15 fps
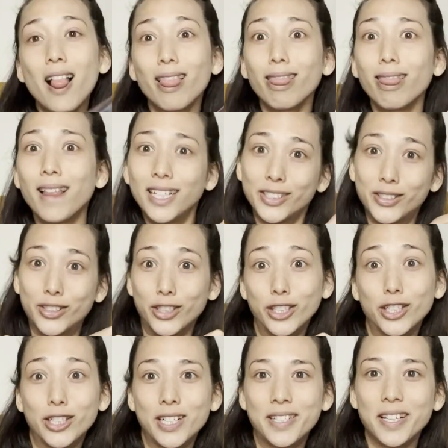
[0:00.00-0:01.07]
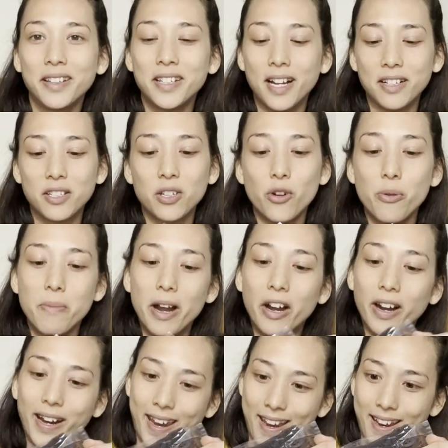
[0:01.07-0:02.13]
Leicester, I said that so
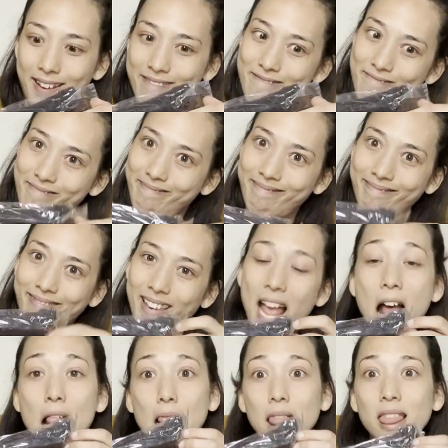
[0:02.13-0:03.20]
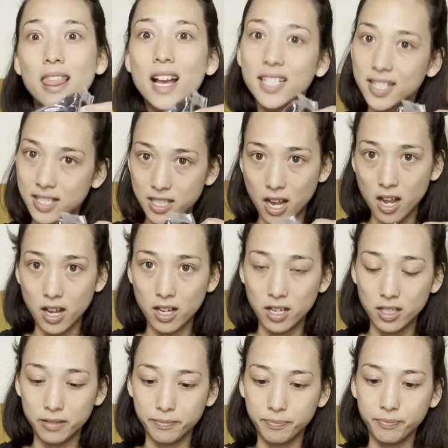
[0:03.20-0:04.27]
American. Nesta.
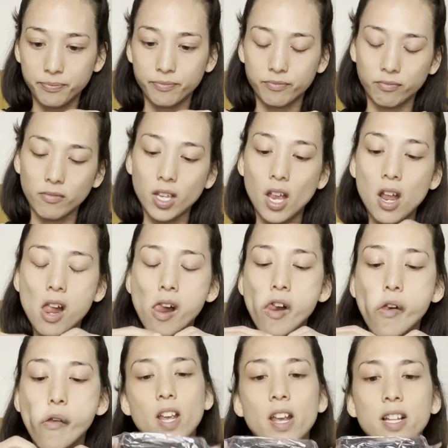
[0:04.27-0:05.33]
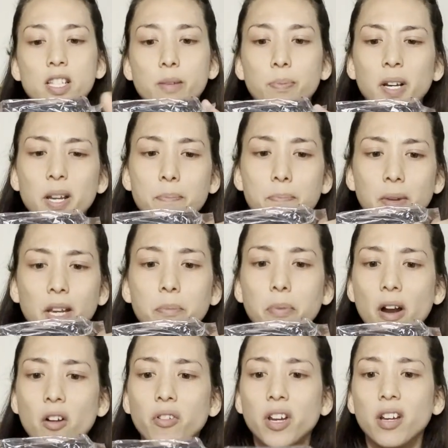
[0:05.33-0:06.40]
It's a pretty big
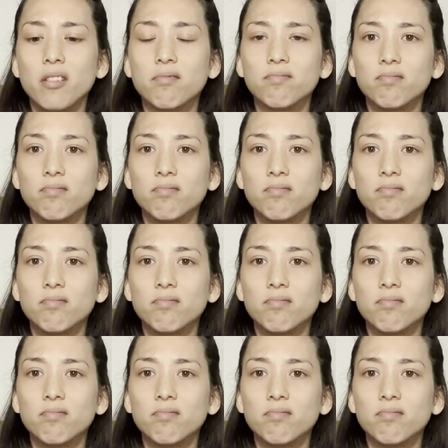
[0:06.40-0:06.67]
brownie.